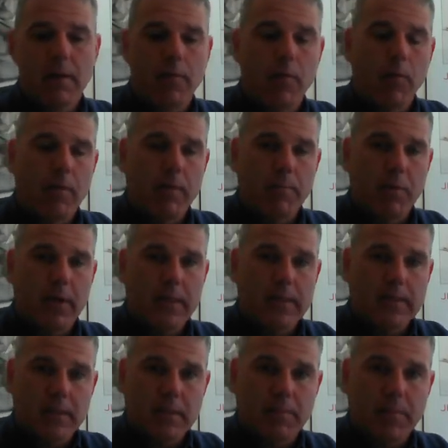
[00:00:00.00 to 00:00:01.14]
for the price
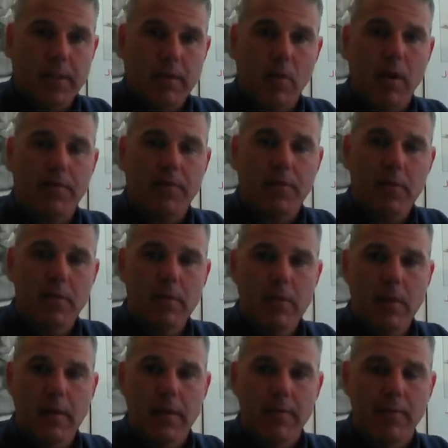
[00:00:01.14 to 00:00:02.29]
that's being offered
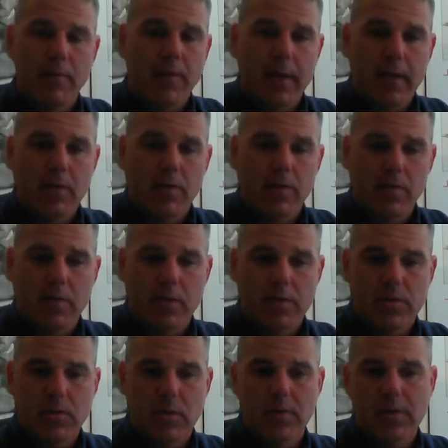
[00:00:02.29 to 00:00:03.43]
for that good or
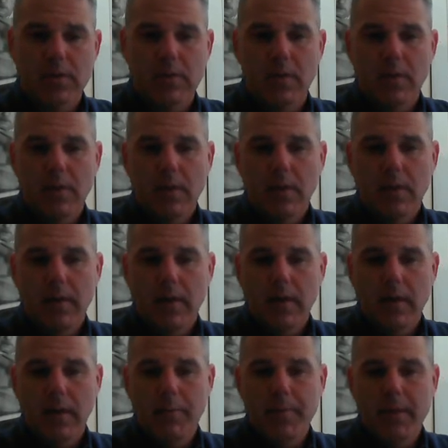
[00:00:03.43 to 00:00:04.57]
service.
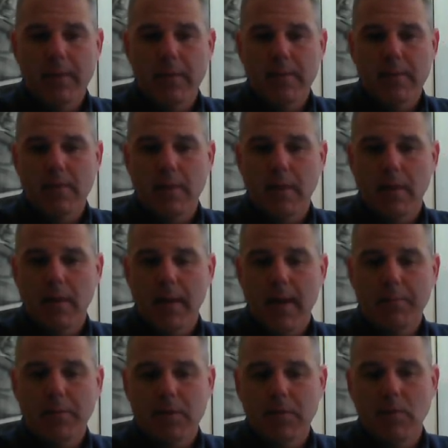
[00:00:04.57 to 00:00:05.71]
It is
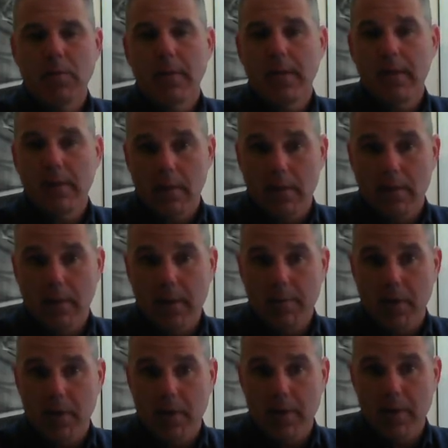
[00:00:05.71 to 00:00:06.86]
absolutely a
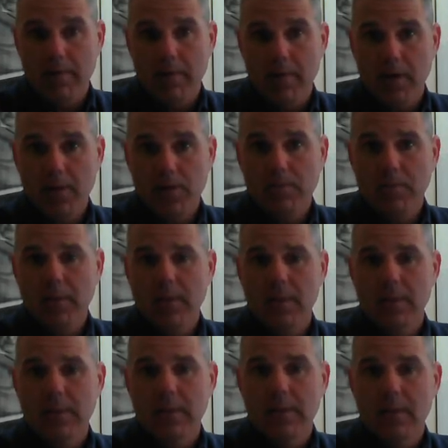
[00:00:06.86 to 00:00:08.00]
marketing function
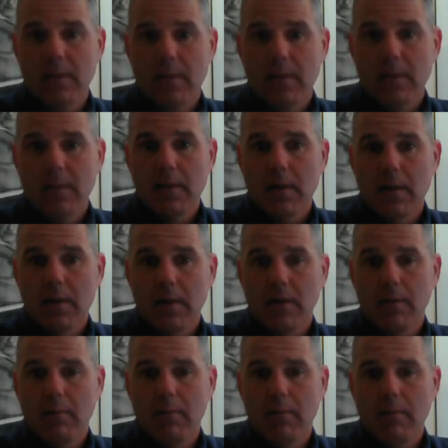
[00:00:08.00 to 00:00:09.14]
because
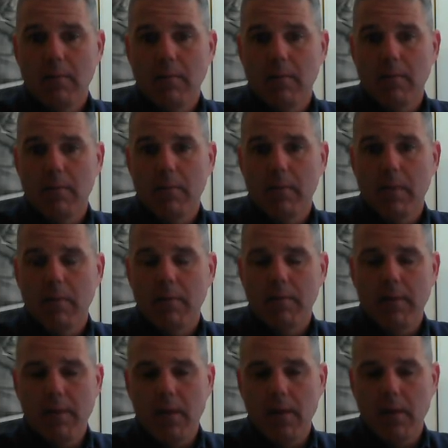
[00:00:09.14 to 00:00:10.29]

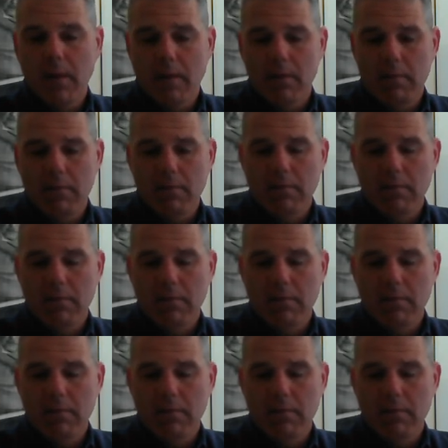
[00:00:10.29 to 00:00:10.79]
the